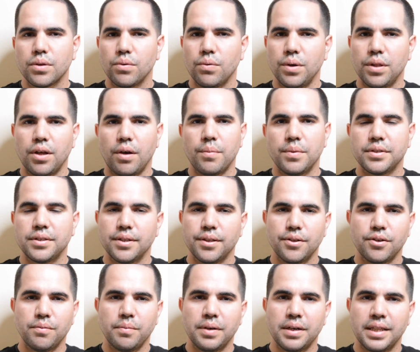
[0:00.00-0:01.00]
with almost a
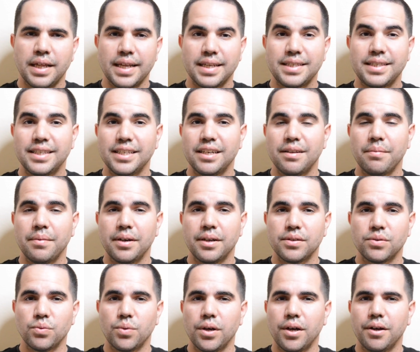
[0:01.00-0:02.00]
little bit of that cinnamon as
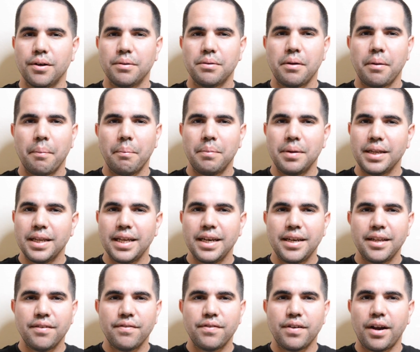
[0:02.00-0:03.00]
well,
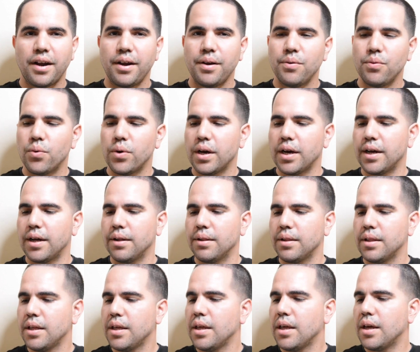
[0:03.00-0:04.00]
blended very well.
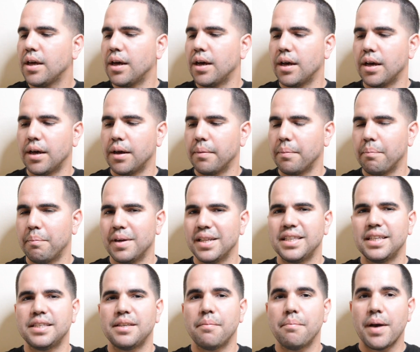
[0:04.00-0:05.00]
But
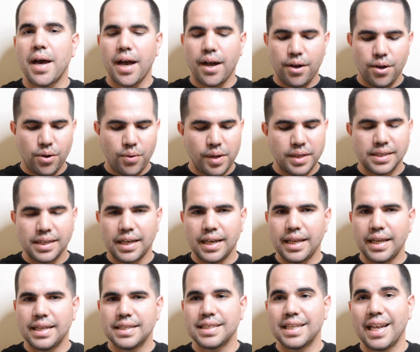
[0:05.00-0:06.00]
the tobacco is
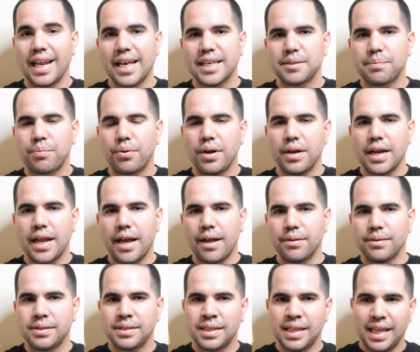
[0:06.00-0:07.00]
less
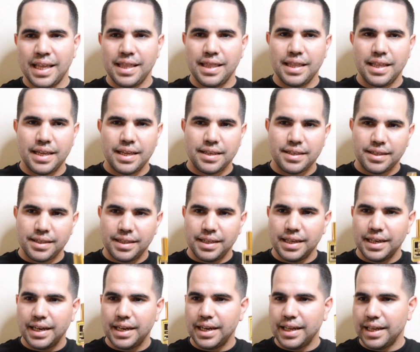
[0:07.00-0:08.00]
pronounced in this
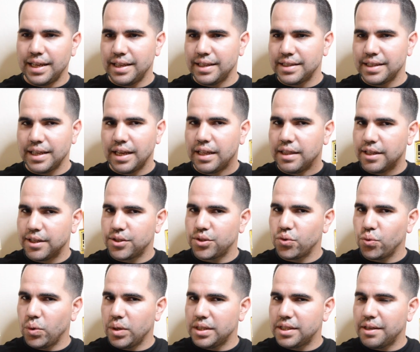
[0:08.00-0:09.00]
than it is in the
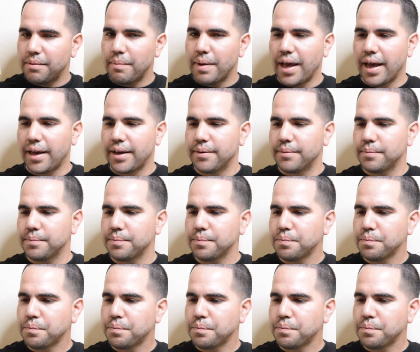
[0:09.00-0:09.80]
Sweet Tobacco.